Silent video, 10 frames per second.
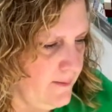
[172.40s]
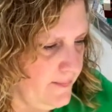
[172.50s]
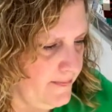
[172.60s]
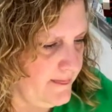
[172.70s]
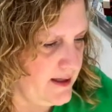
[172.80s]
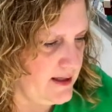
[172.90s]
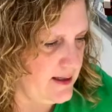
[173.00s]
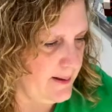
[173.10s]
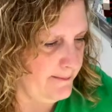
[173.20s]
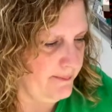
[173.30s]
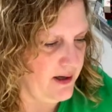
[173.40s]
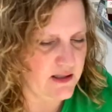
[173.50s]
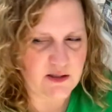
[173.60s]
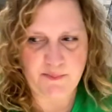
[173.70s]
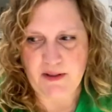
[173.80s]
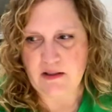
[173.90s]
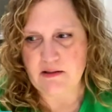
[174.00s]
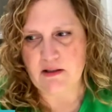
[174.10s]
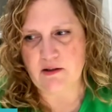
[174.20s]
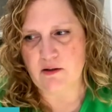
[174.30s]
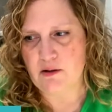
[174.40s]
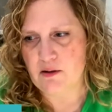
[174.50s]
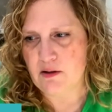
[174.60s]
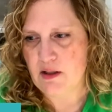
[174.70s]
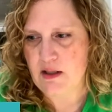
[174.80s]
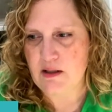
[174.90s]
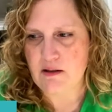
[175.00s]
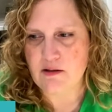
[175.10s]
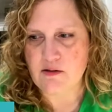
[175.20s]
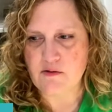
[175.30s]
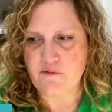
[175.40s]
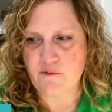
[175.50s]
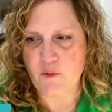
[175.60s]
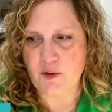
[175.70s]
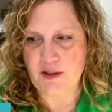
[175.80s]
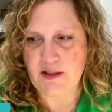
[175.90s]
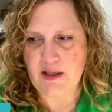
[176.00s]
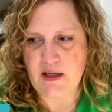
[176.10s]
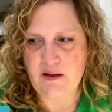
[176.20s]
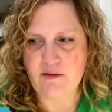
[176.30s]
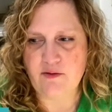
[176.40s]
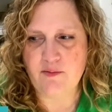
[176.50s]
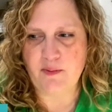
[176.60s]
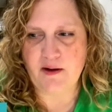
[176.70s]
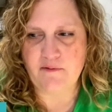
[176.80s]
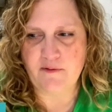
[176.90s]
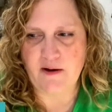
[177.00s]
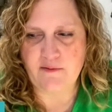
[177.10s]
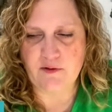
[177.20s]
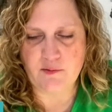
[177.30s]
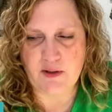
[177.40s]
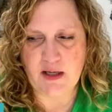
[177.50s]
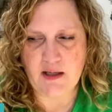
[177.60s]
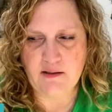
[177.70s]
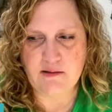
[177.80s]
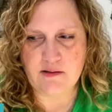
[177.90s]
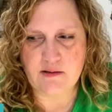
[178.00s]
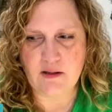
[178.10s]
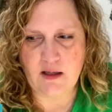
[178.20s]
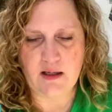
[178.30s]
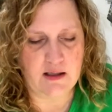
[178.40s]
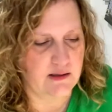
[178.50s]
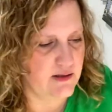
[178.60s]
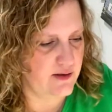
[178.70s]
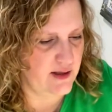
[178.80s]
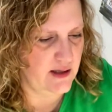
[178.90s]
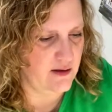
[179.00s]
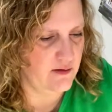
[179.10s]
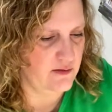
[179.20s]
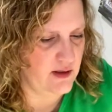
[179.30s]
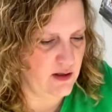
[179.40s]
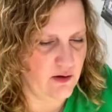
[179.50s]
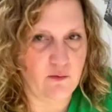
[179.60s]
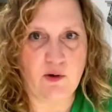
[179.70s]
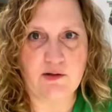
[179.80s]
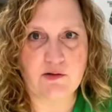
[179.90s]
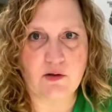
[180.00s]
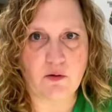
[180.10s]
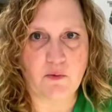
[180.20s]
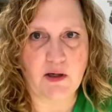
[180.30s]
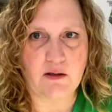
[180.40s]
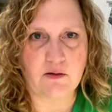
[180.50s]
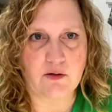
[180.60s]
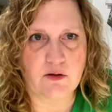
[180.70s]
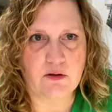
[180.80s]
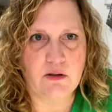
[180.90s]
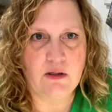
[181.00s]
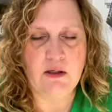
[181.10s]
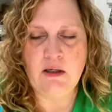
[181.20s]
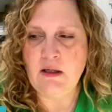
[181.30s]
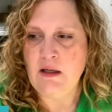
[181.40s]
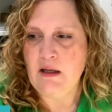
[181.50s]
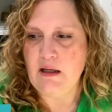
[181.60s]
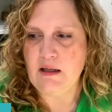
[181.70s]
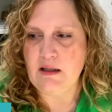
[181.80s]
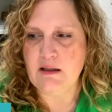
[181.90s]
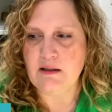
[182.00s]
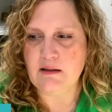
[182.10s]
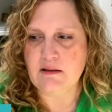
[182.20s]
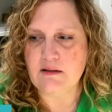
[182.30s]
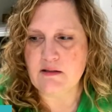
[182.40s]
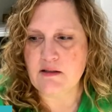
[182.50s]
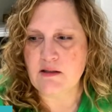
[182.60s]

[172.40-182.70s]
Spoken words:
The embossed piece here is 4 1/8 by 5 3/8, and it's thick. The other ones are regular. And